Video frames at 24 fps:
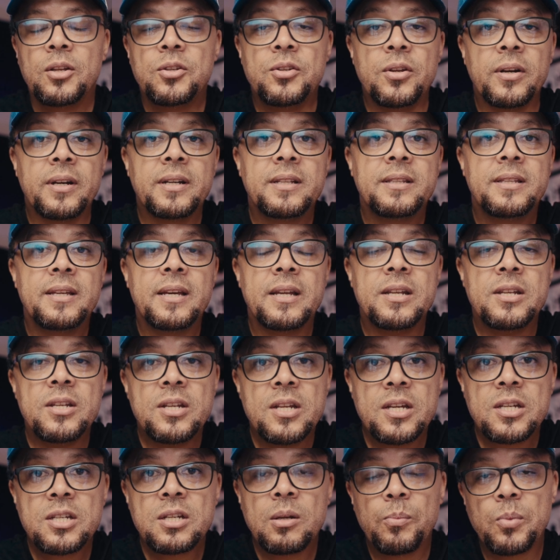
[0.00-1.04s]
during the
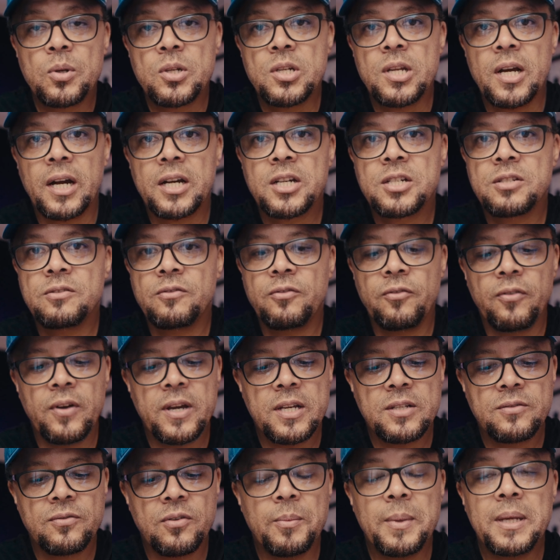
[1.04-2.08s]
initial production
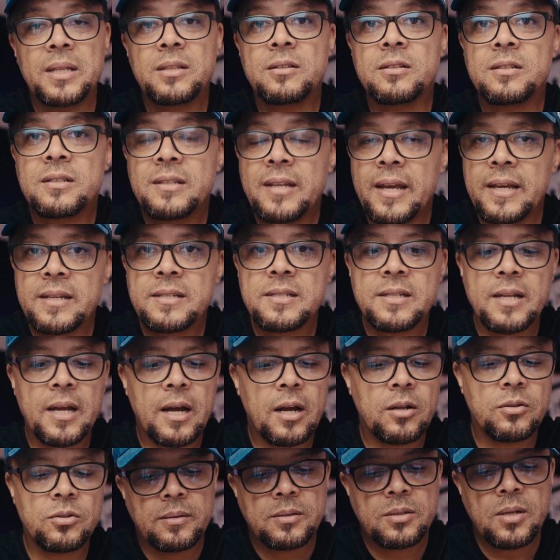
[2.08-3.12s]
phase for me to test out.